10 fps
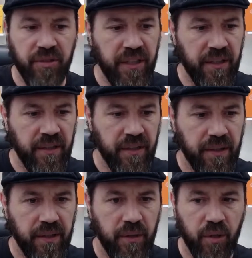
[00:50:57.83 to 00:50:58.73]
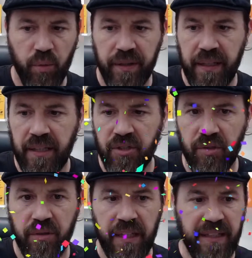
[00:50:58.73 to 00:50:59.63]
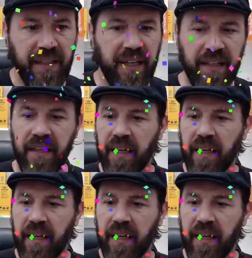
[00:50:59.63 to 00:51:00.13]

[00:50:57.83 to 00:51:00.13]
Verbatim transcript: here, or with Andrew and Kylie.